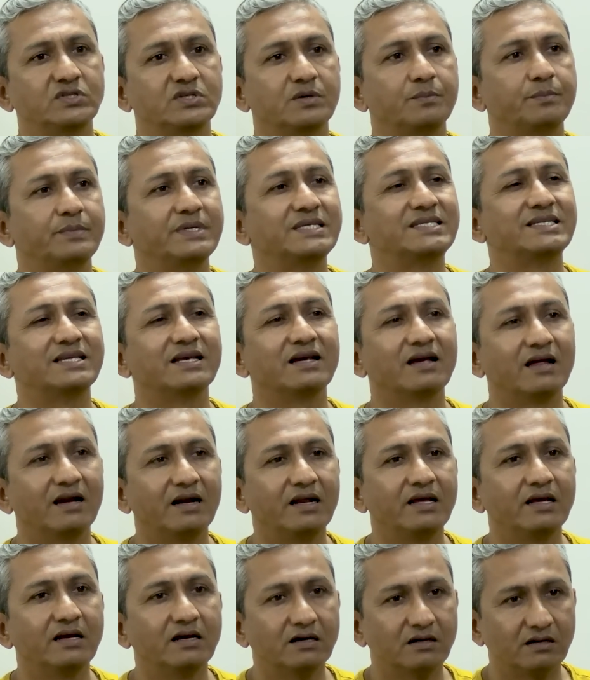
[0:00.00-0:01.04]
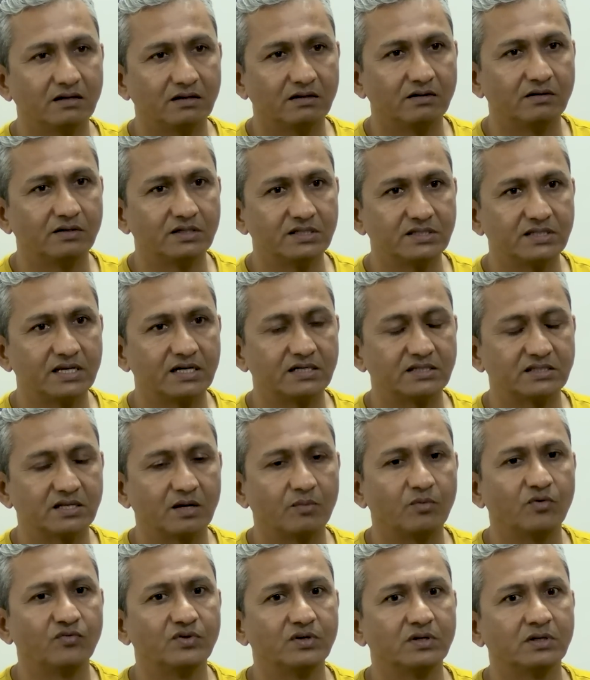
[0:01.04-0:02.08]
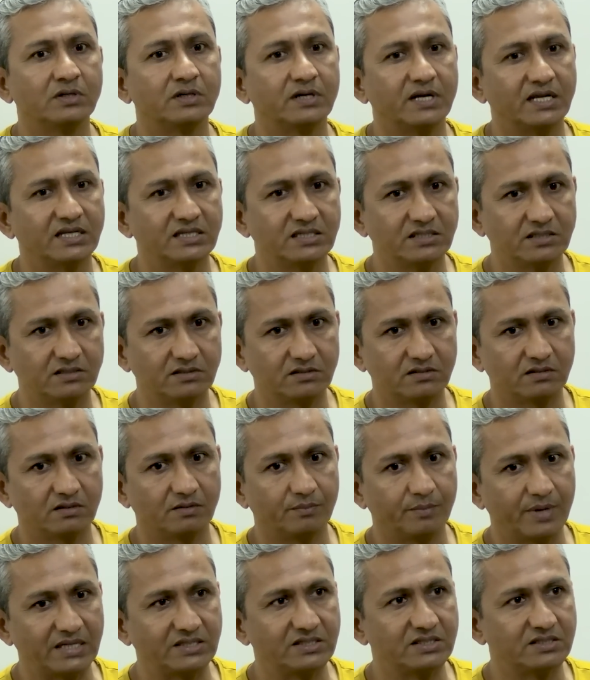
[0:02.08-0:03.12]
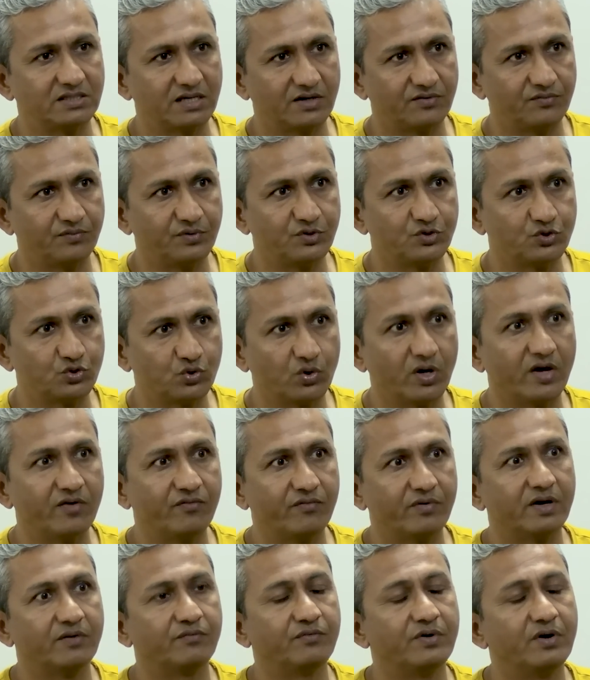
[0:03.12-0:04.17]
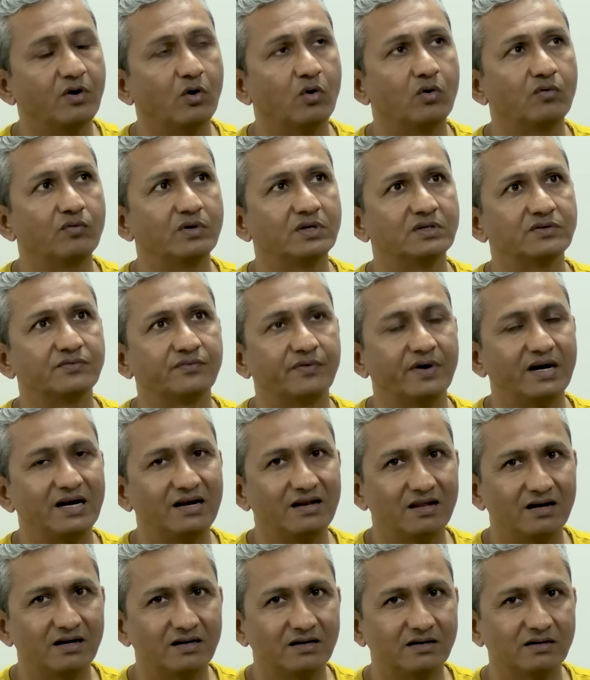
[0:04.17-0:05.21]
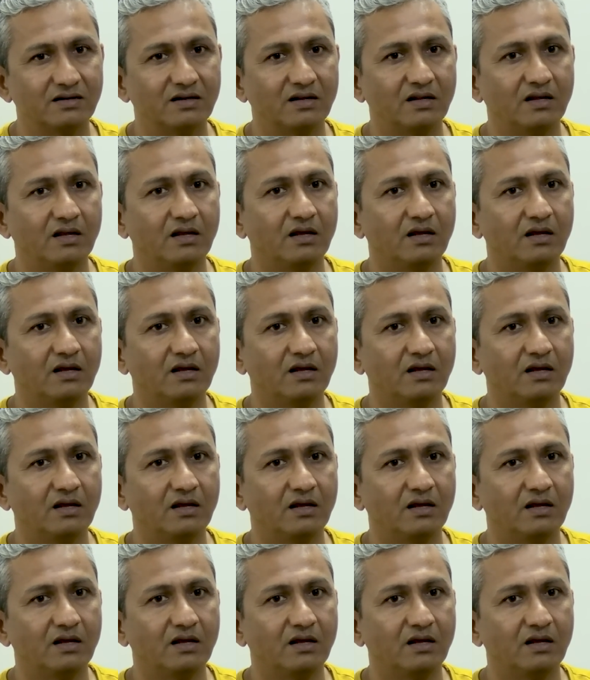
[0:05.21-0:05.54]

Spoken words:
the missing link is that some of the test matches that we should have won, we always felt that